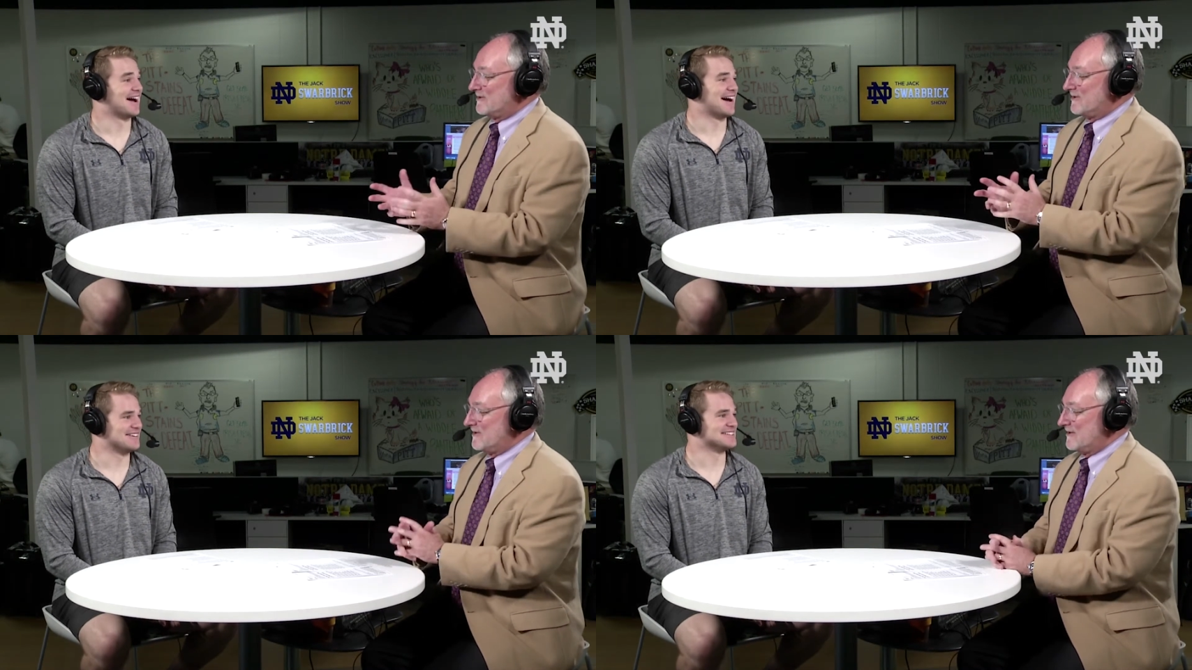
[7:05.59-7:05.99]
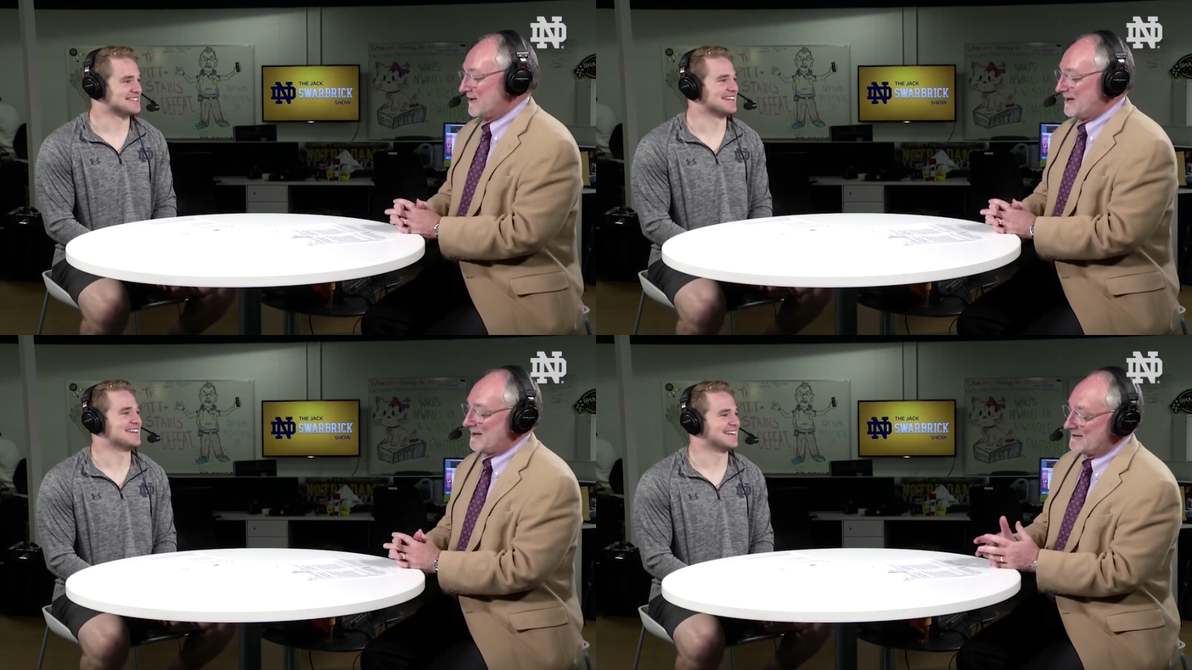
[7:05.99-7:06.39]

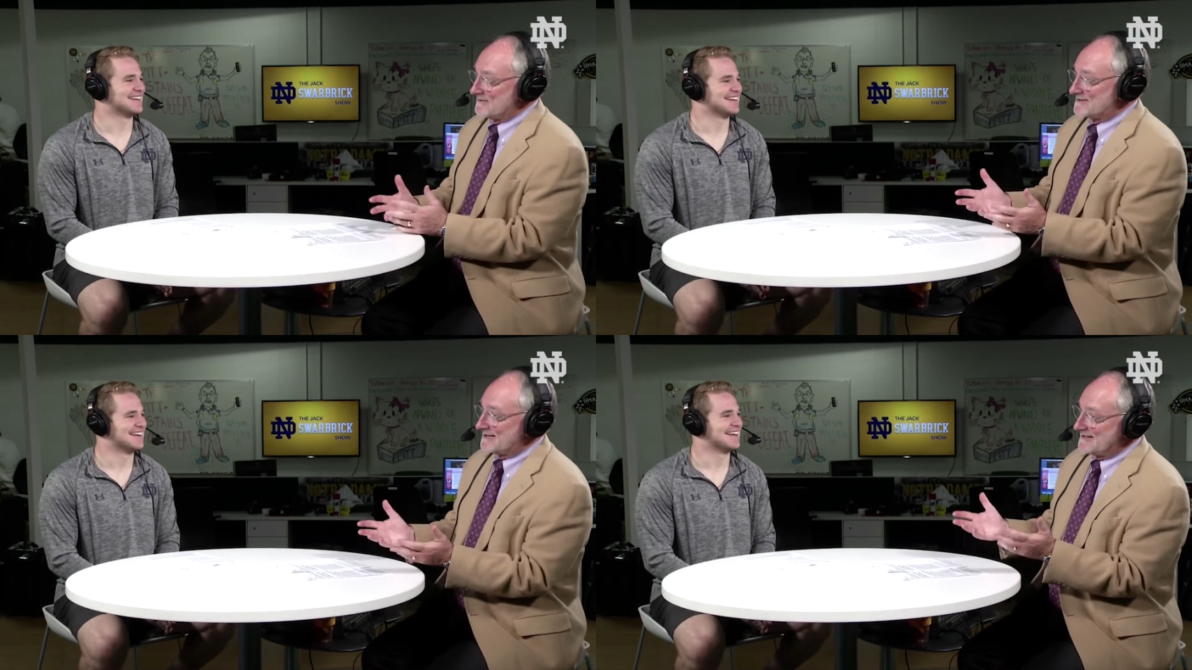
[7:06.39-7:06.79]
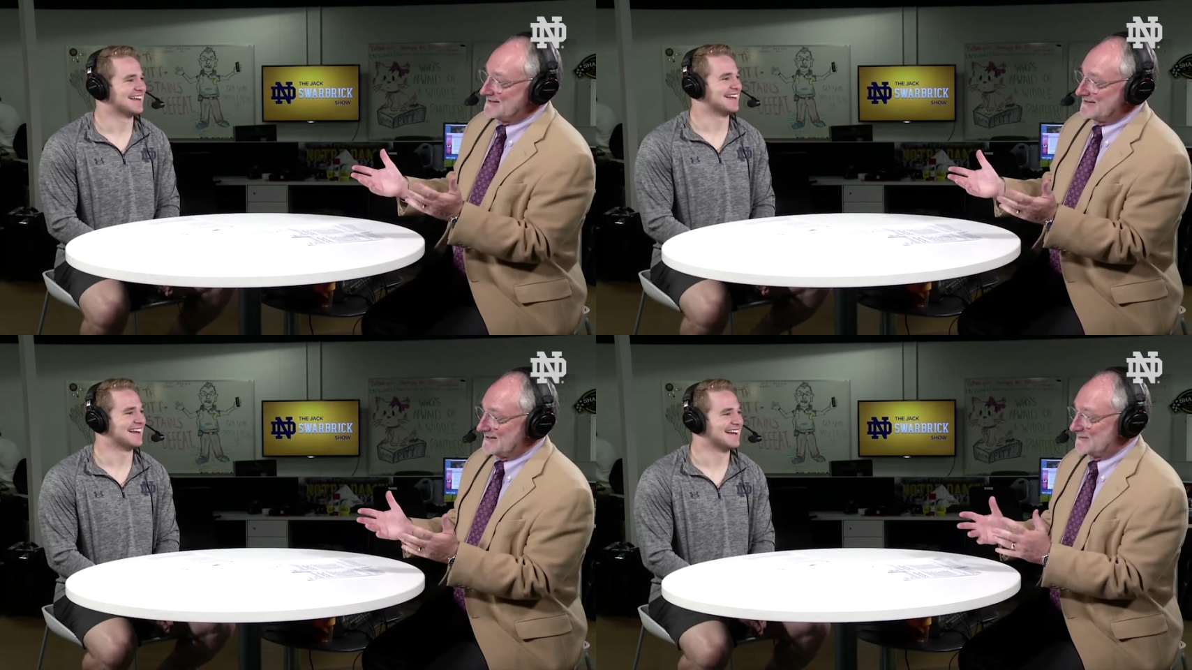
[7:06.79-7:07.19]
Speaker 1: obviously, I, I was
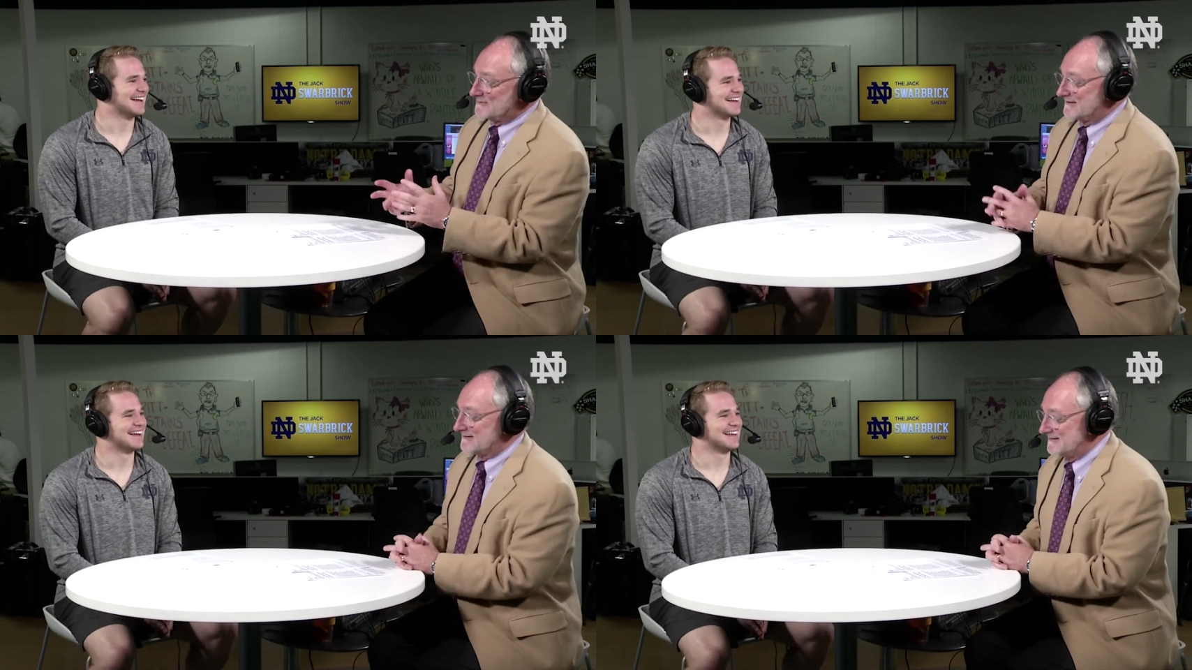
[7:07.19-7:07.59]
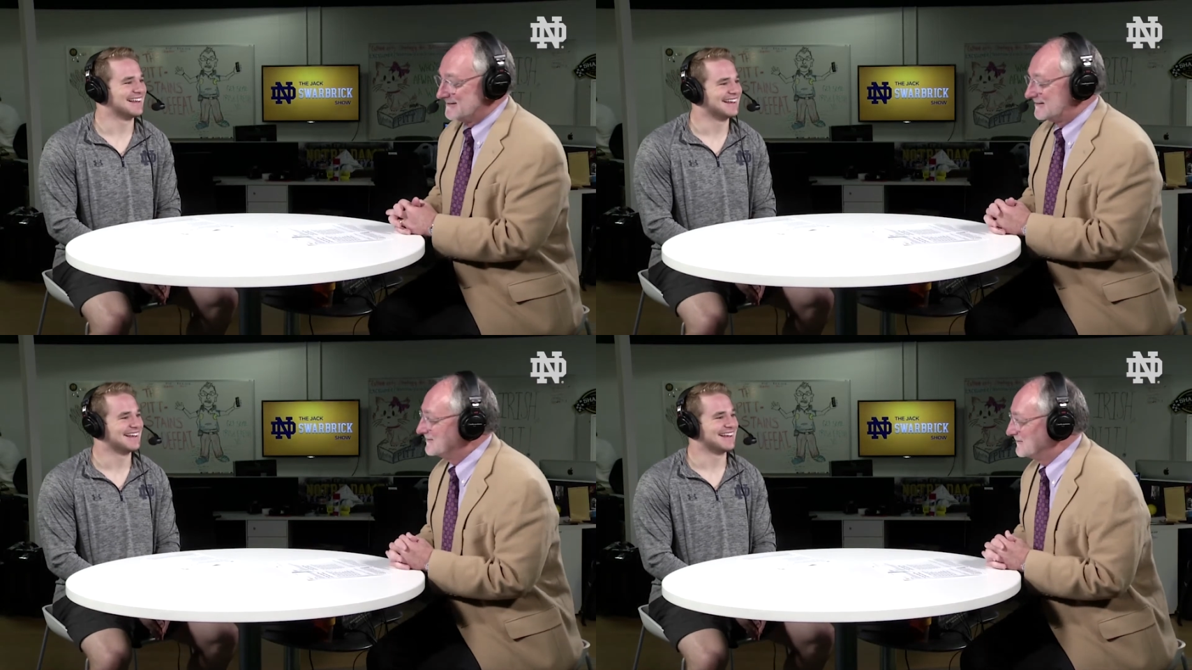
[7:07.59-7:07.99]
saying, uh, well, you
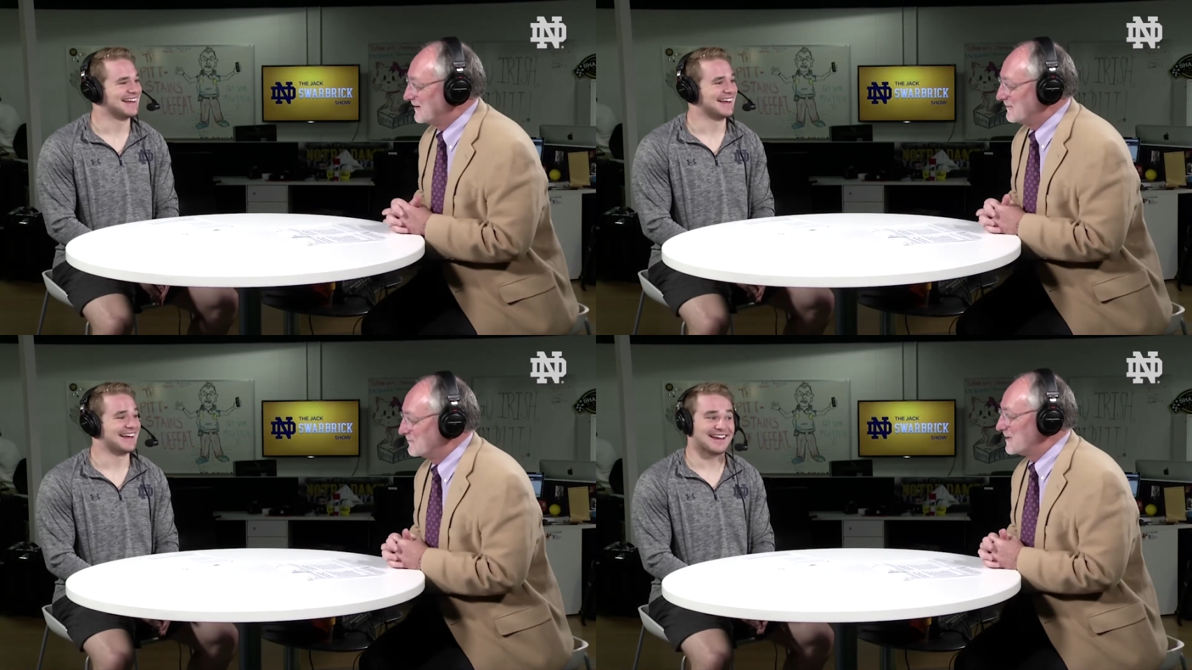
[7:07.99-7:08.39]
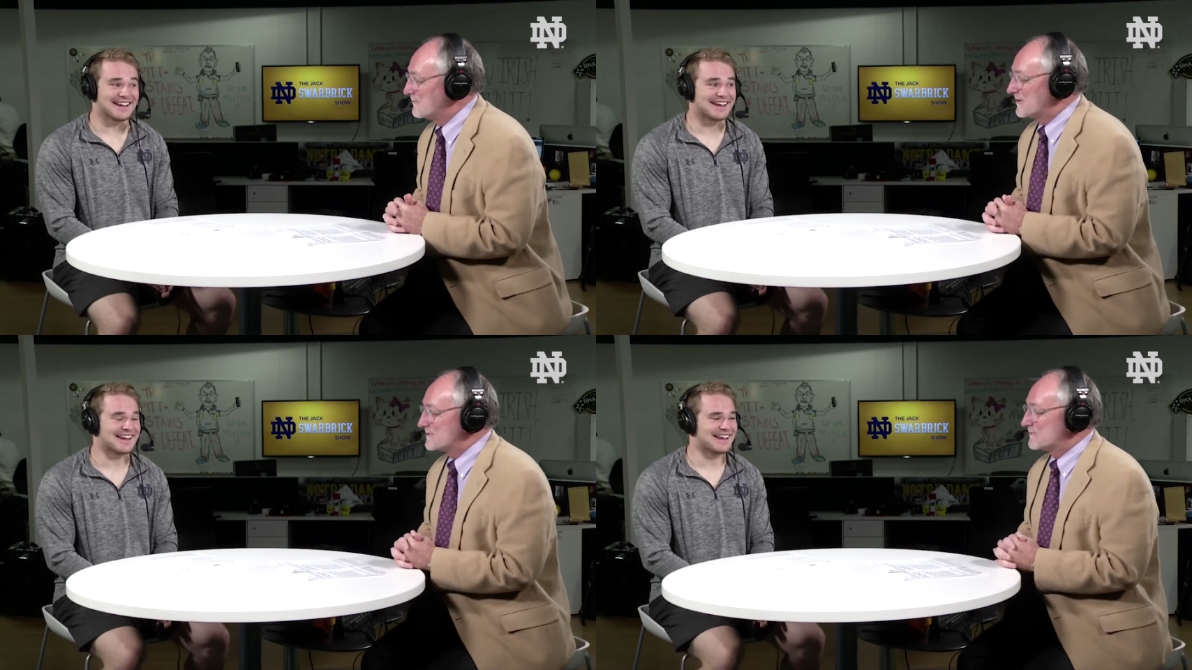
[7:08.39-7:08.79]
know, I, am pretty
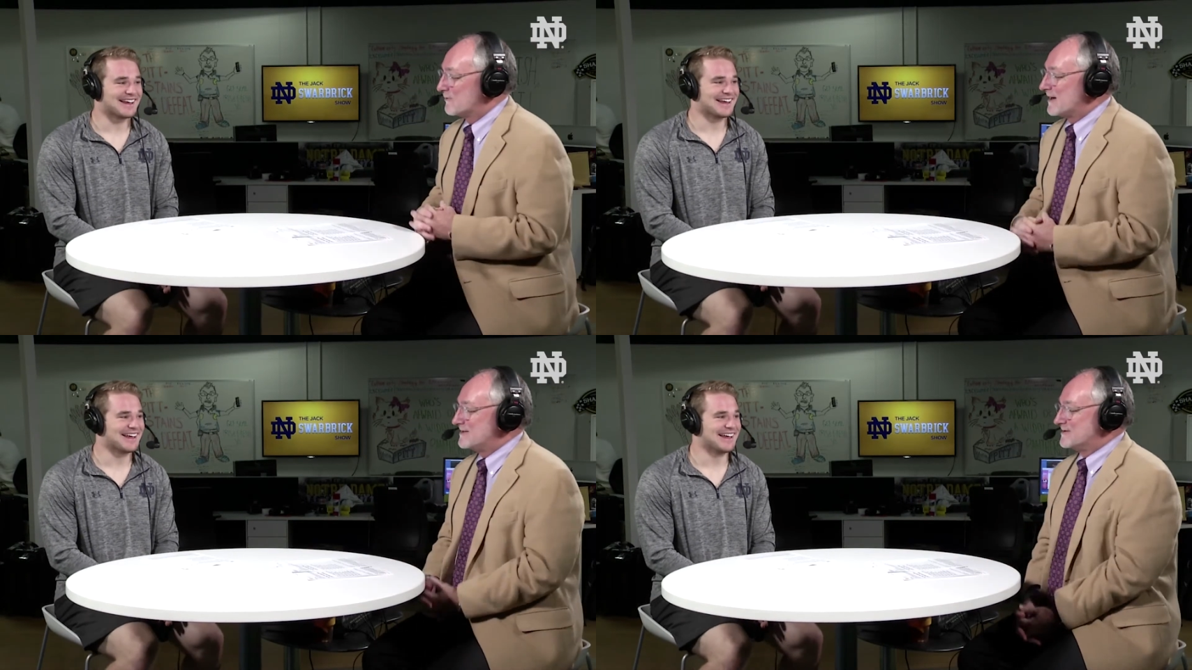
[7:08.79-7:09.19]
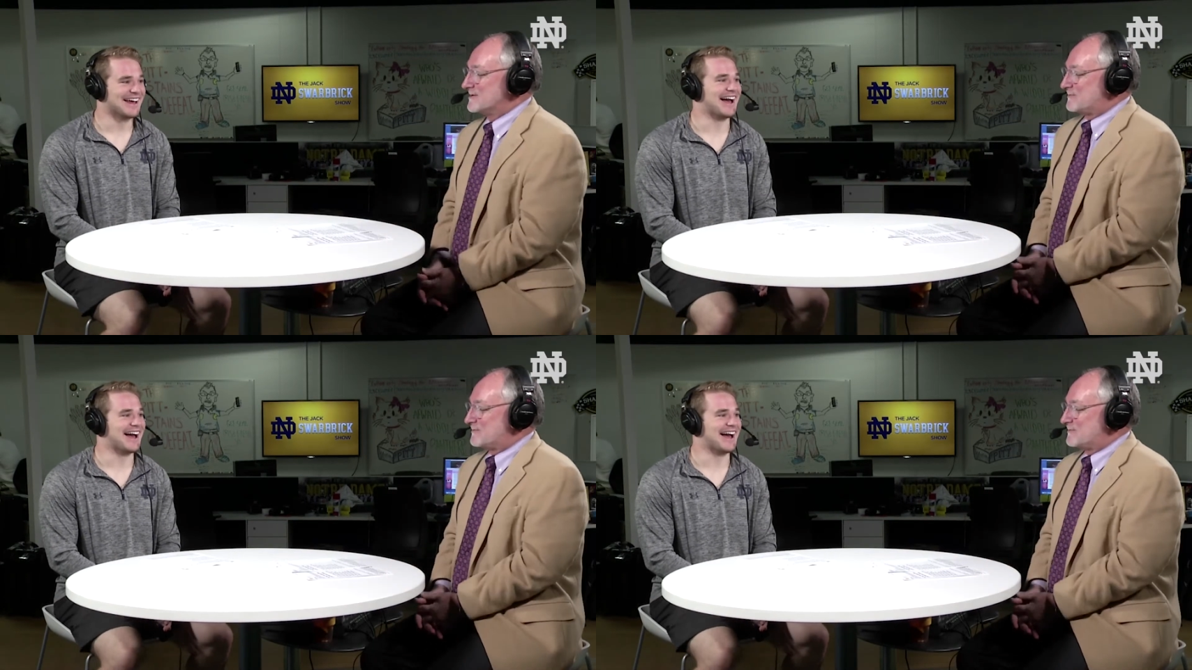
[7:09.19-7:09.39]
impressed with Brandon's